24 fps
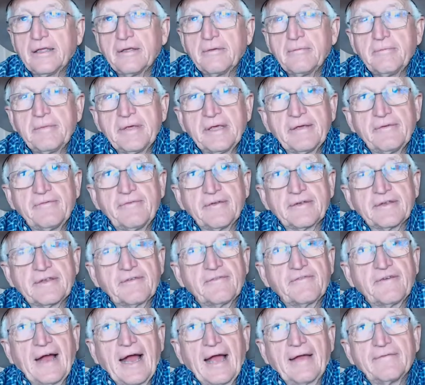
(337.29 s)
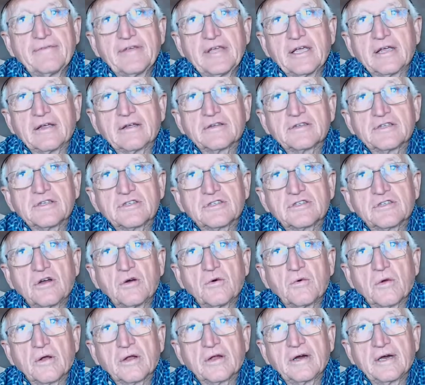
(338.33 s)
be 55 years, and so
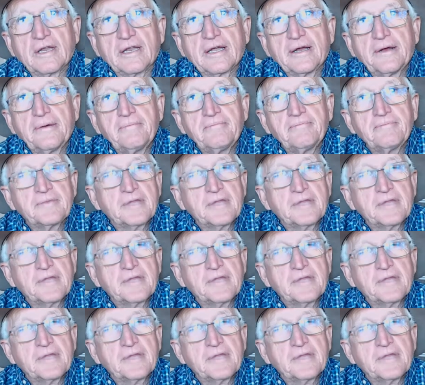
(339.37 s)
we're gonna